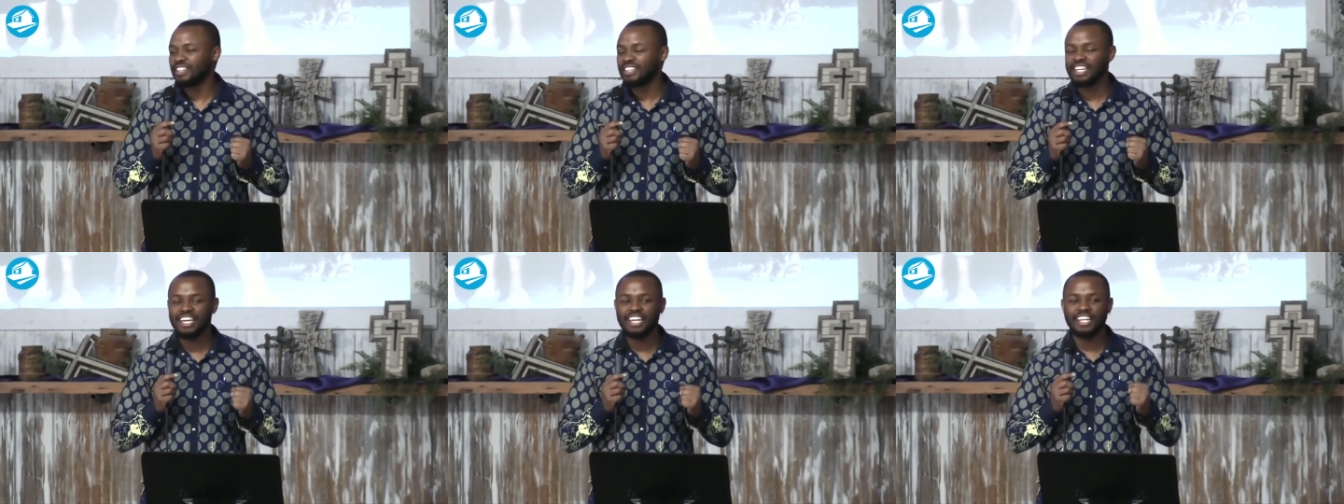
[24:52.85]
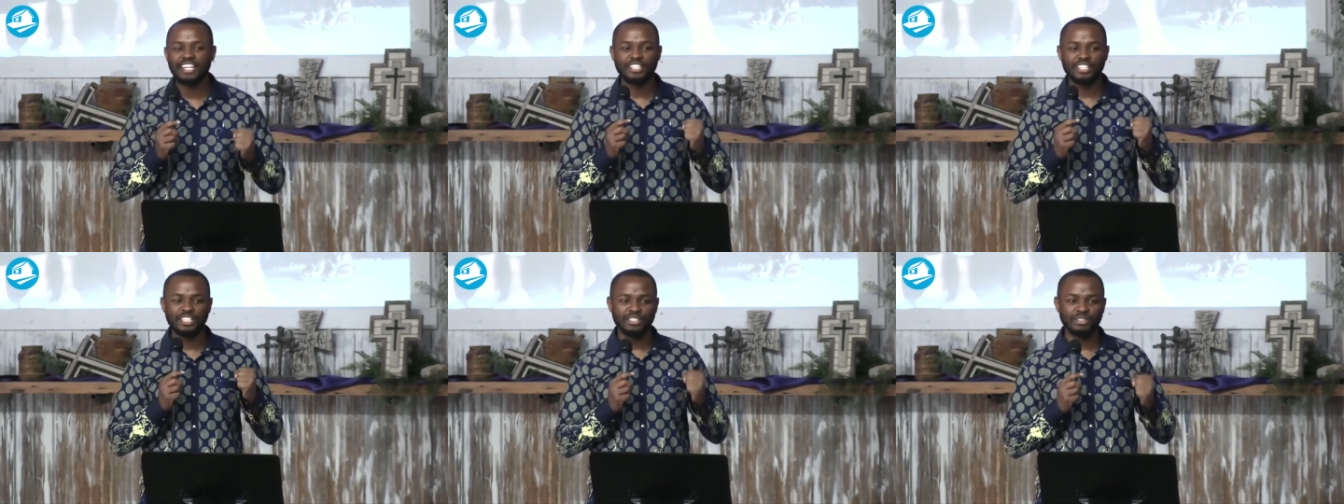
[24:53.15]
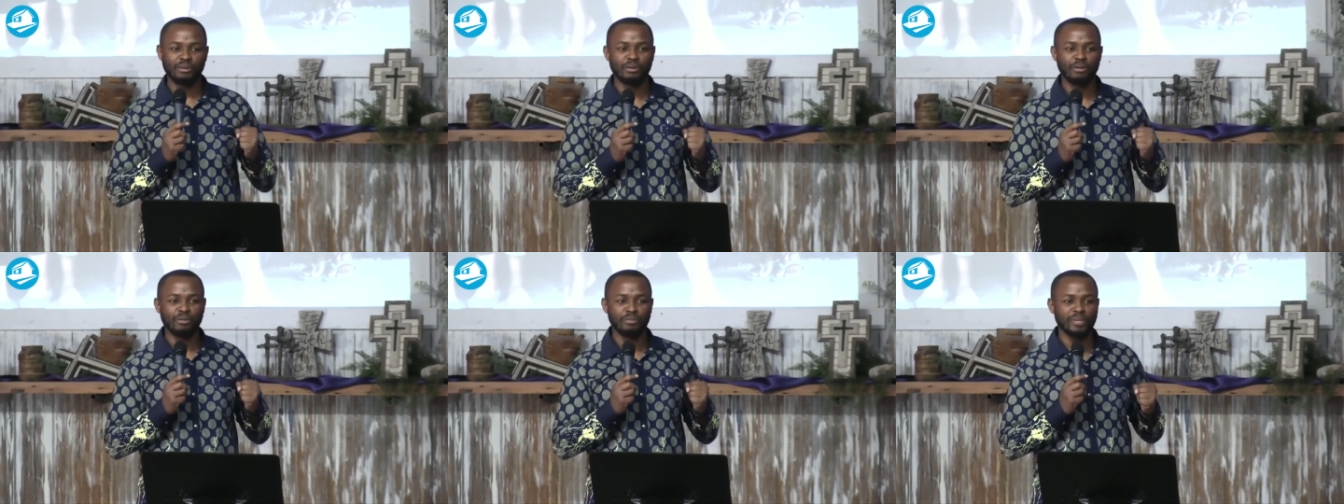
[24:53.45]
Then she
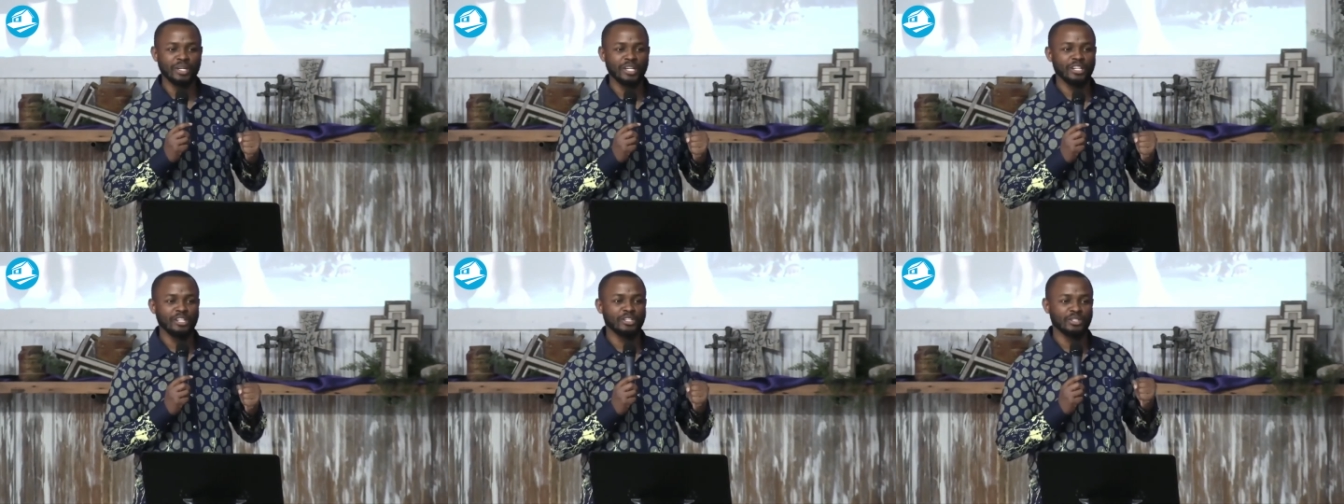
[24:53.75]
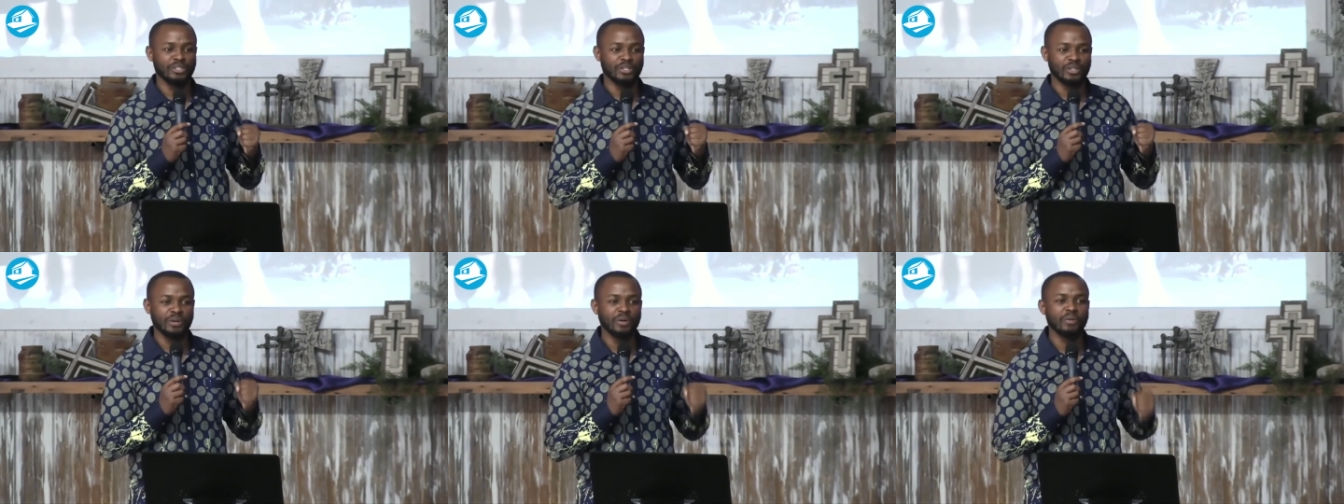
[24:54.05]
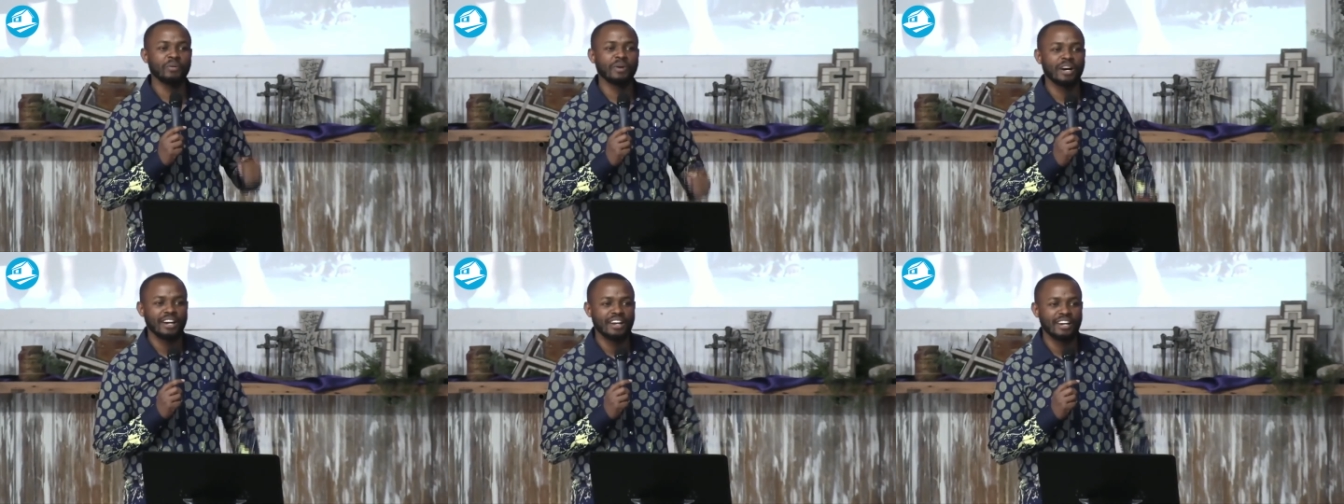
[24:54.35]
told me, Do you know
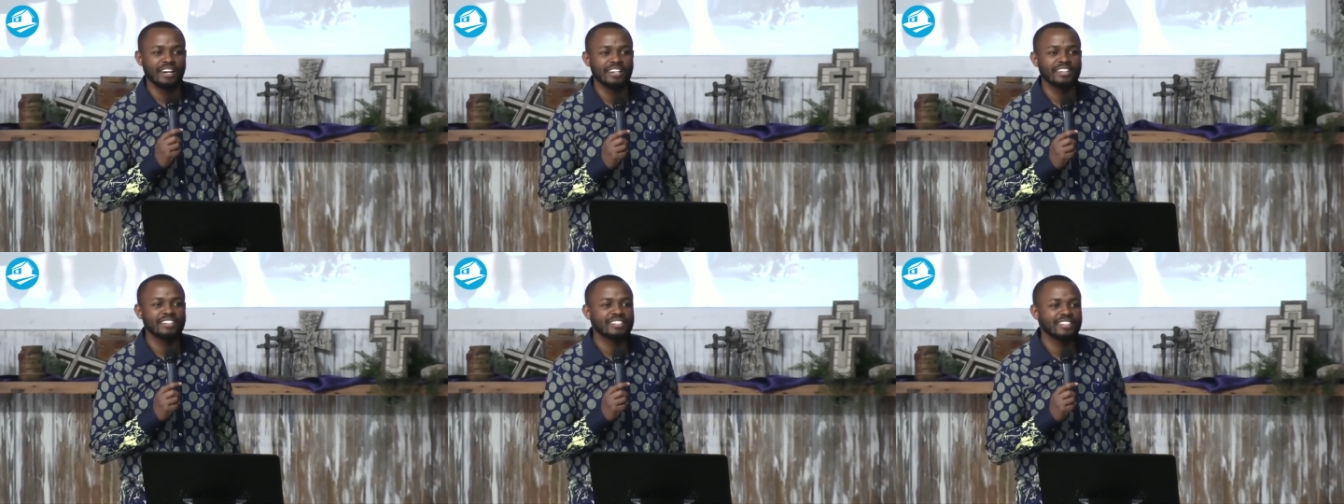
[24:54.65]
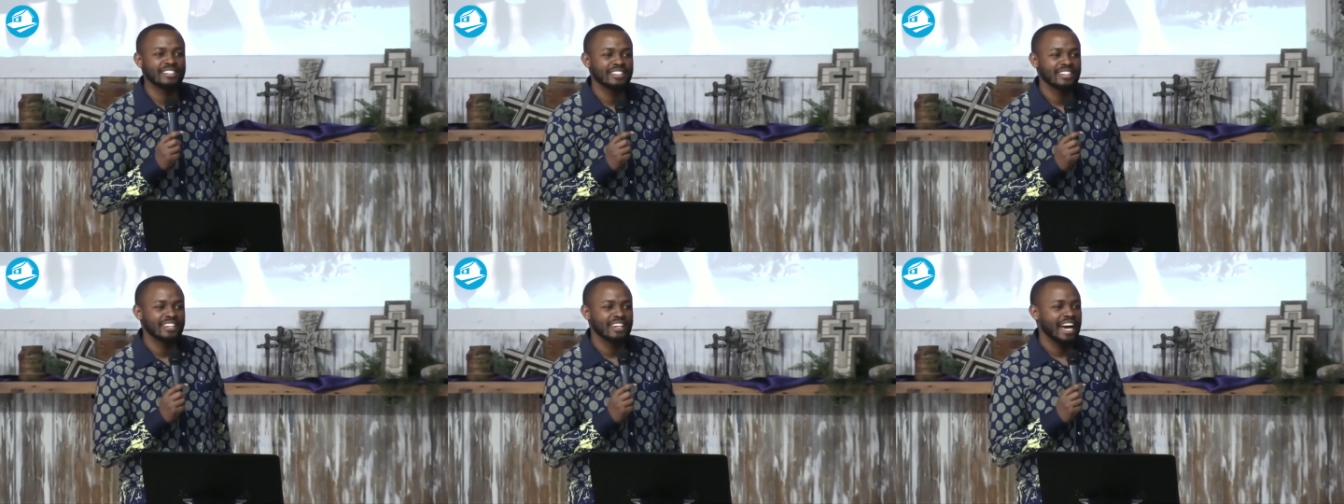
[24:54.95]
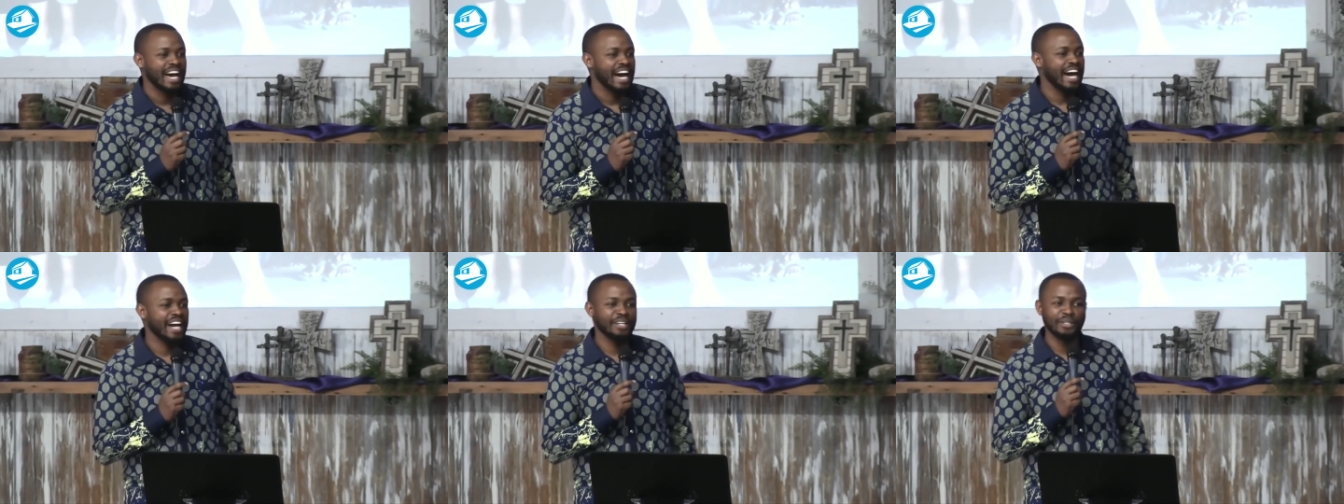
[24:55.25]
what else?
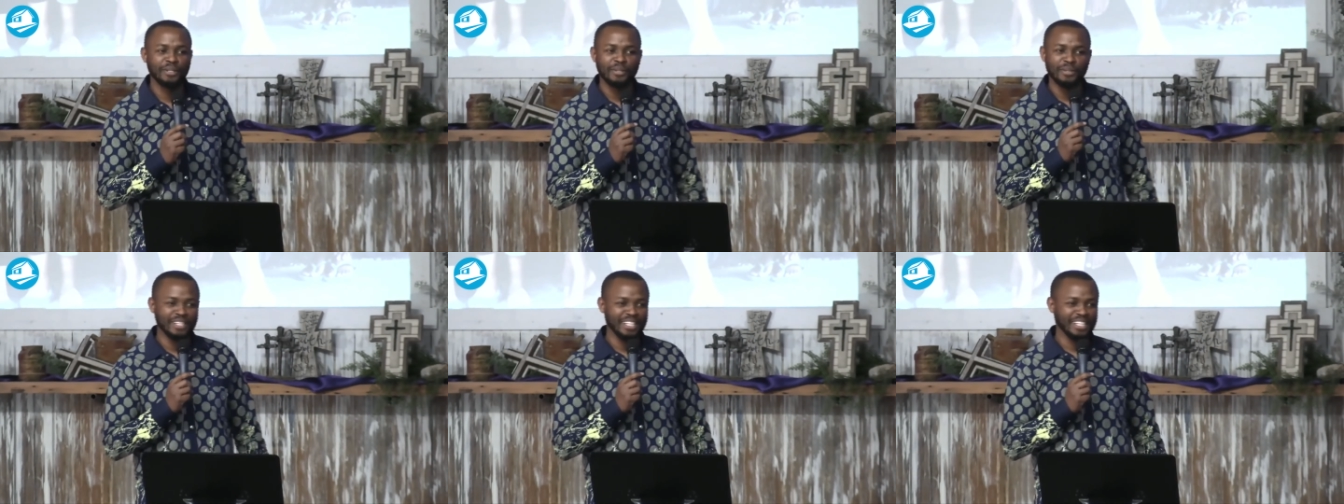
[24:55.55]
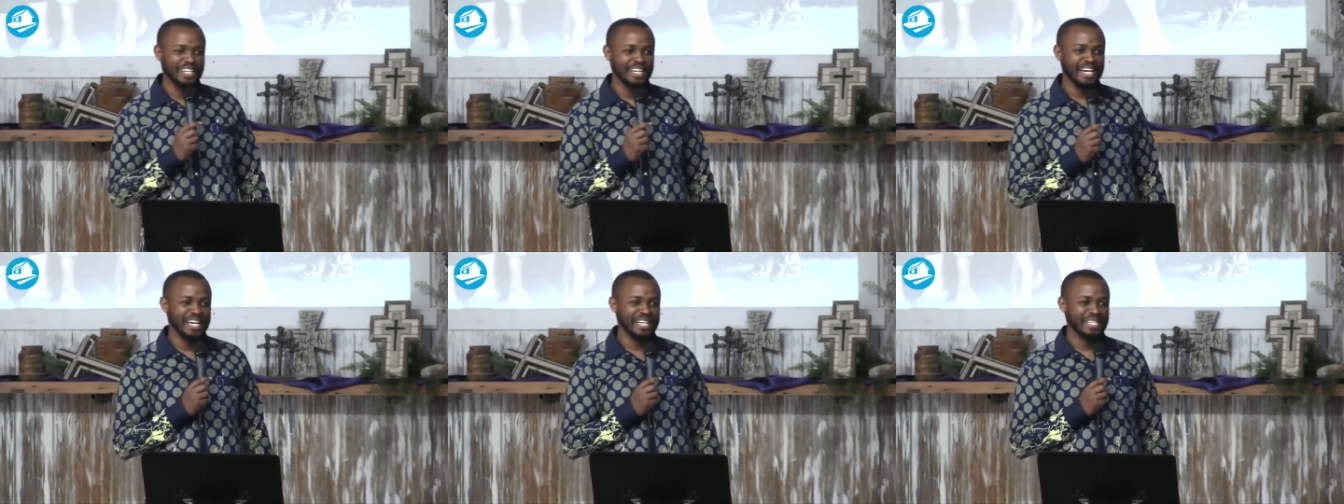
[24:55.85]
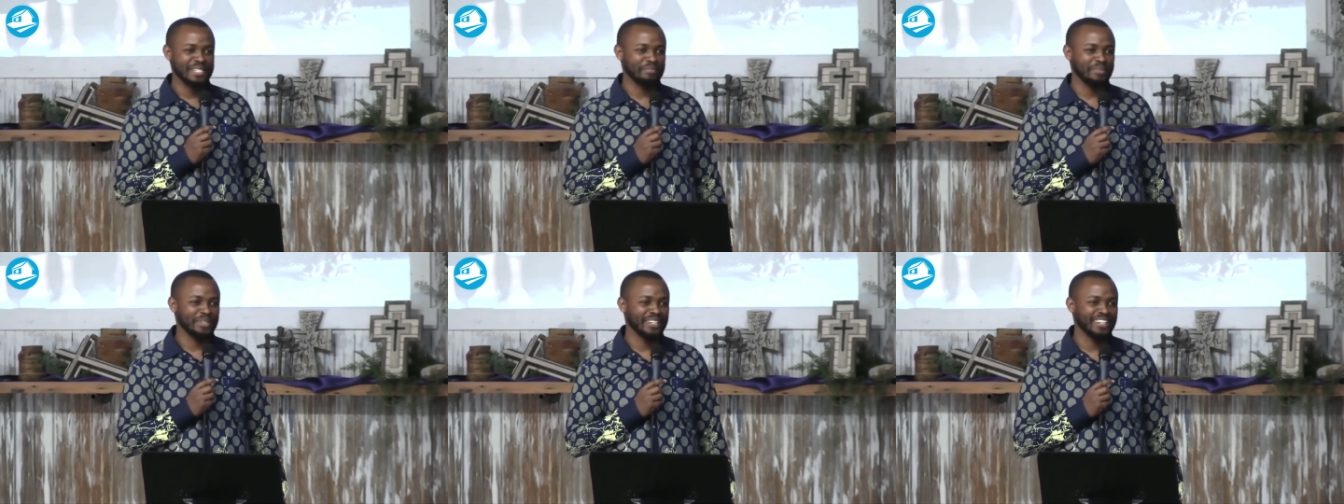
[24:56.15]
I don't need a
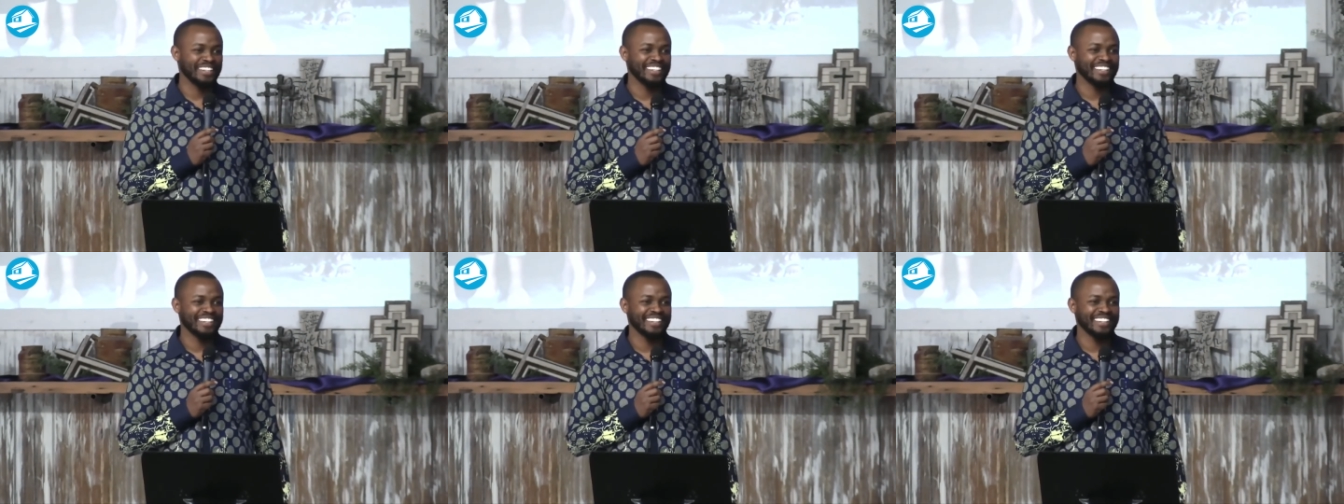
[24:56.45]
husband.